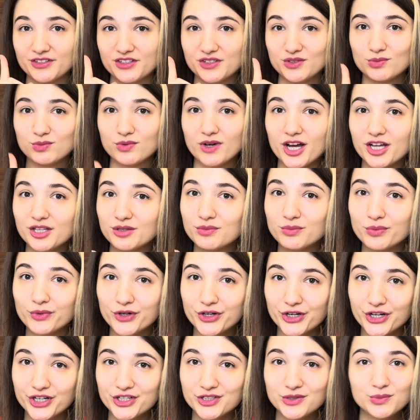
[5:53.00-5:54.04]
is one
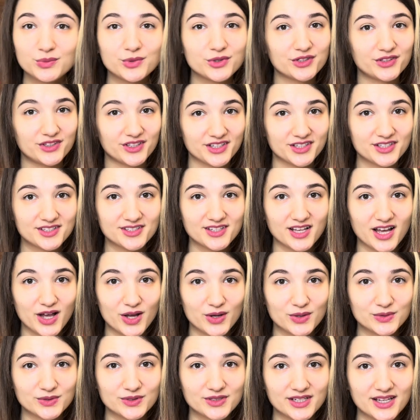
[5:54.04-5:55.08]
word with this
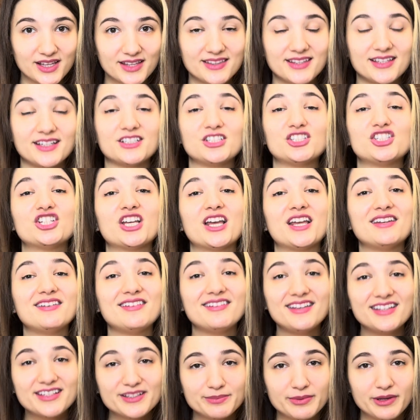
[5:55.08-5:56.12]
sound that
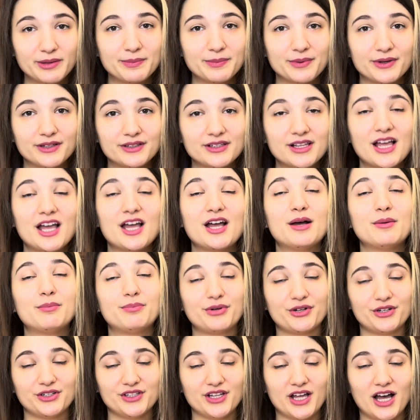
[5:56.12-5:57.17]
Chinese people
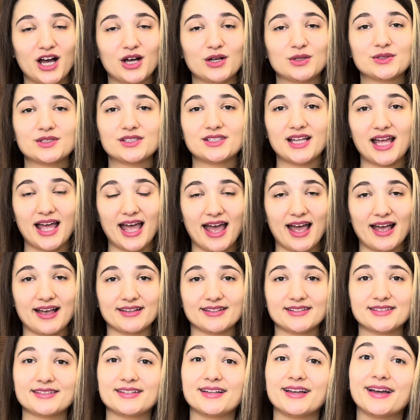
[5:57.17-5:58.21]
pronounce
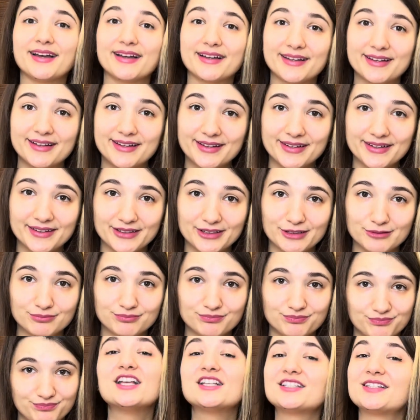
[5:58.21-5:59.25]
as G.
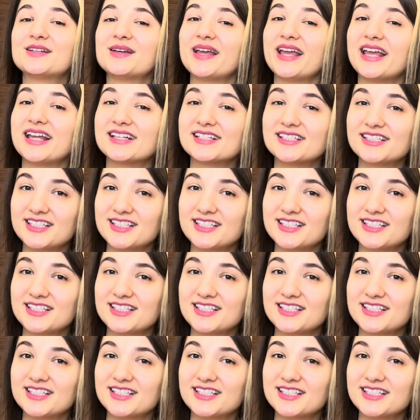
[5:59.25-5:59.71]
So is